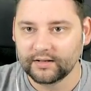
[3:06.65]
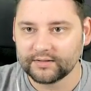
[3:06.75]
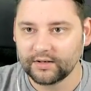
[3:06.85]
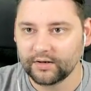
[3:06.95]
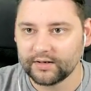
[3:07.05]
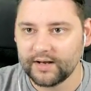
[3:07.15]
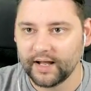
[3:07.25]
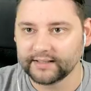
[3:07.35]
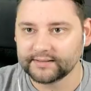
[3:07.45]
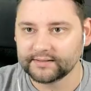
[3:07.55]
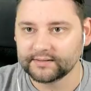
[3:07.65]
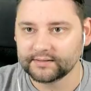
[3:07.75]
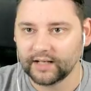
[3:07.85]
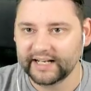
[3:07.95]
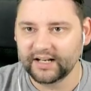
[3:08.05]
It's going to look nice.
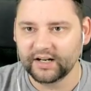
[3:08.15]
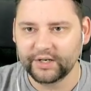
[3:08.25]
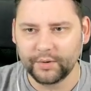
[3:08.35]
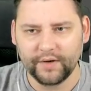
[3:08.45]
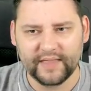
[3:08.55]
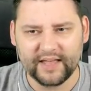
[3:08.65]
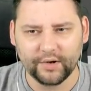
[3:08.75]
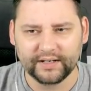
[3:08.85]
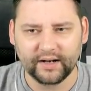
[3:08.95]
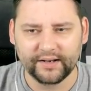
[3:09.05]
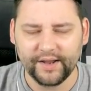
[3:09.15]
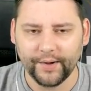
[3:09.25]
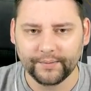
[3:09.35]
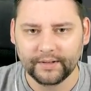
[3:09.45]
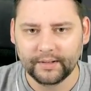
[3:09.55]
I didn't kind of do it over there, though, did I?
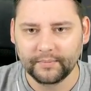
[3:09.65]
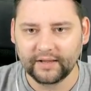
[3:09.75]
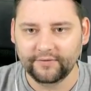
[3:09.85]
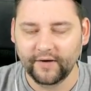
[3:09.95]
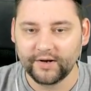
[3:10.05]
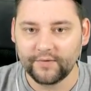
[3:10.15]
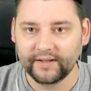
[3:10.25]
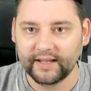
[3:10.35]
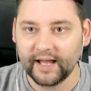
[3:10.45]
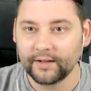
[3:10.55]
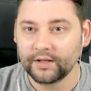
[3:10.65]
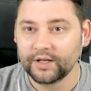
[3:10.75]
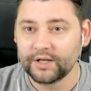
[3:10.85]
No. That's fine over here.